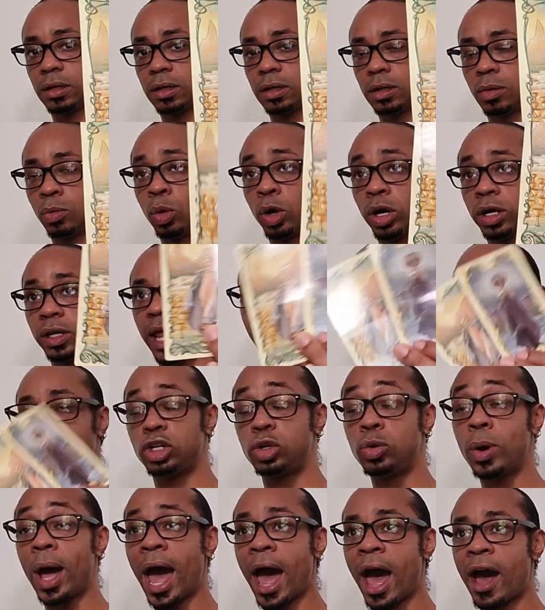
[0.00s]
Where like
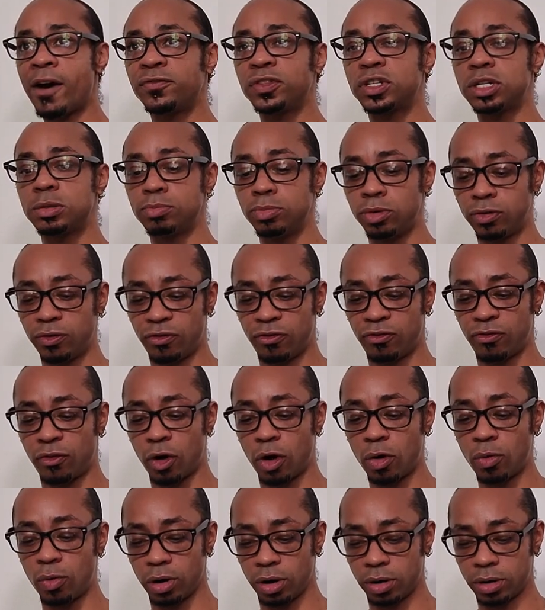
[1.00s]
you have to move
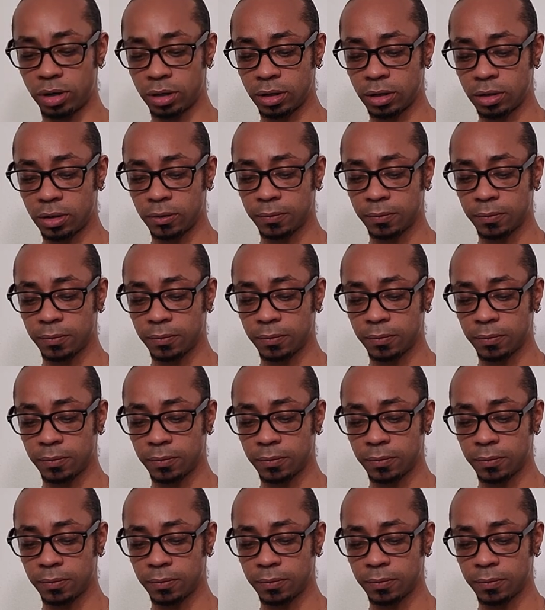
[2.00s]
forward.